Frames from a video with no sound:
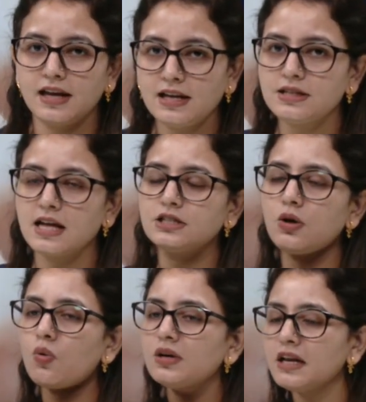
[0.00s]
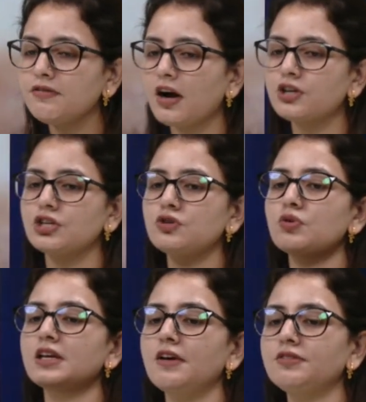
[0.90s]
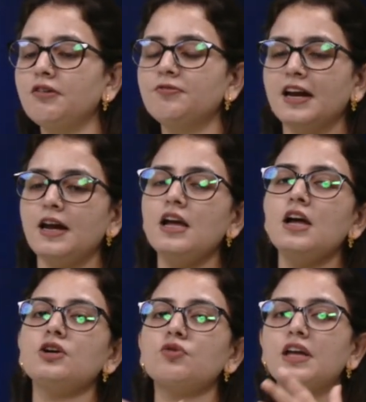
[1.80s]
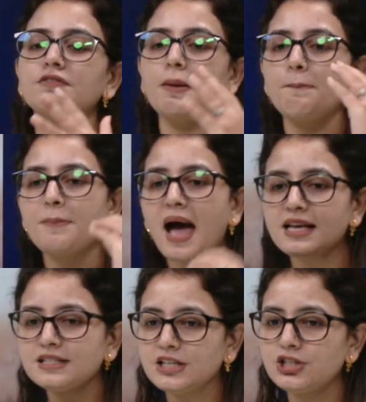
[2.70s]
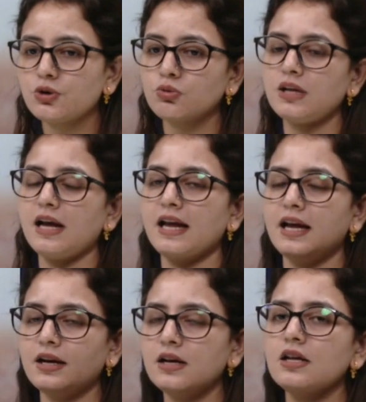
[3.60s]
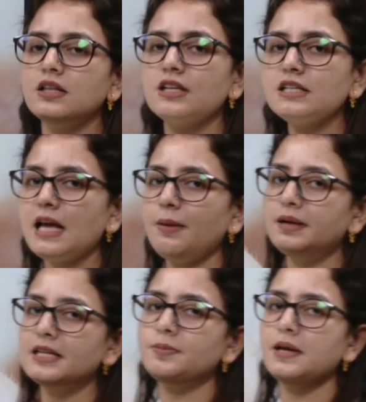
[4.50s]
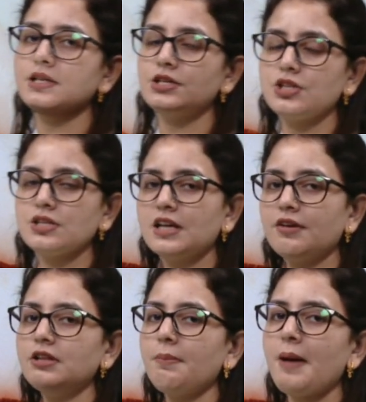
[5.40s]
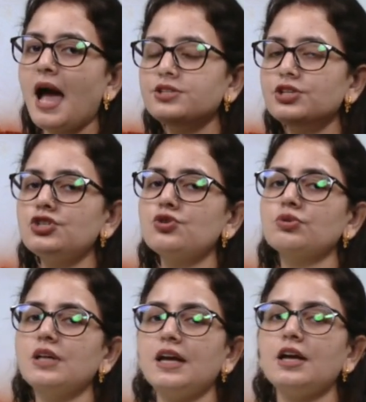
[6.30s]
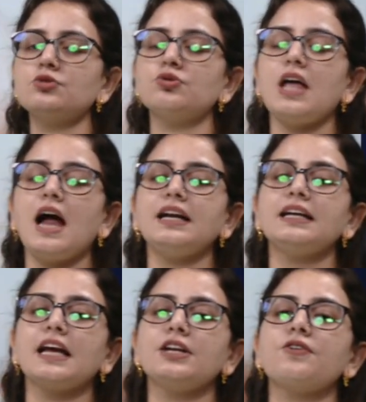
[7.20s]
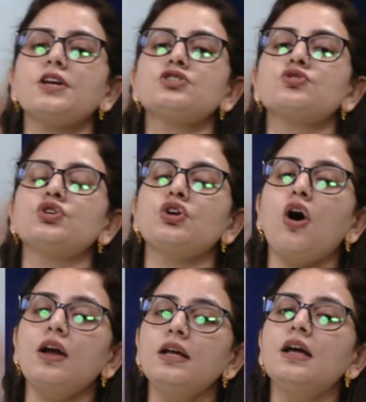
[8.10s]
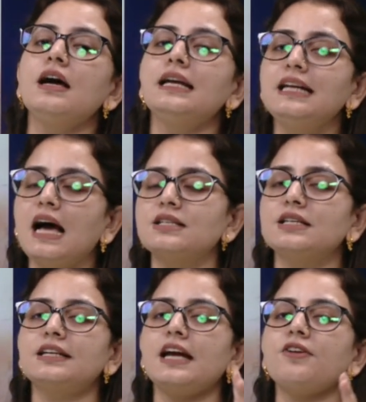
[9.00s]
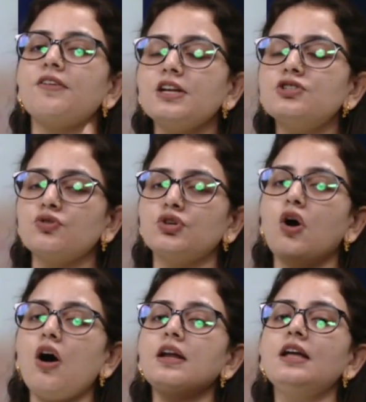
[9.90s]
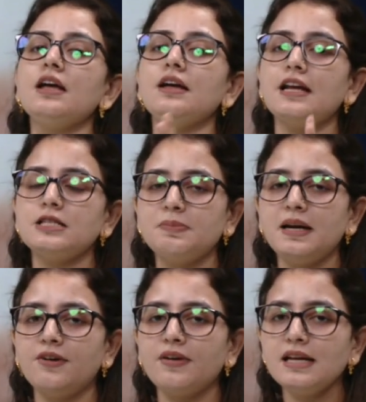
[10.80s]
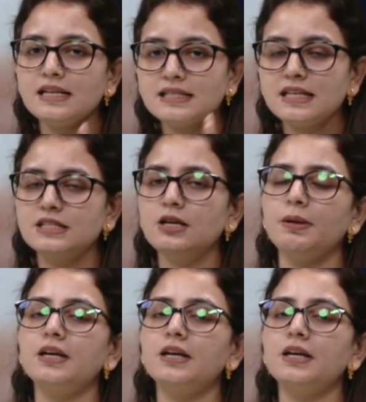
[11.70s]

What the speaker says: Yes, that's the only function, to give the way, to give the passage to the air. This empty spaces just give the passage to the air so that it can reach to your lungs. It can reach to your respiratory system.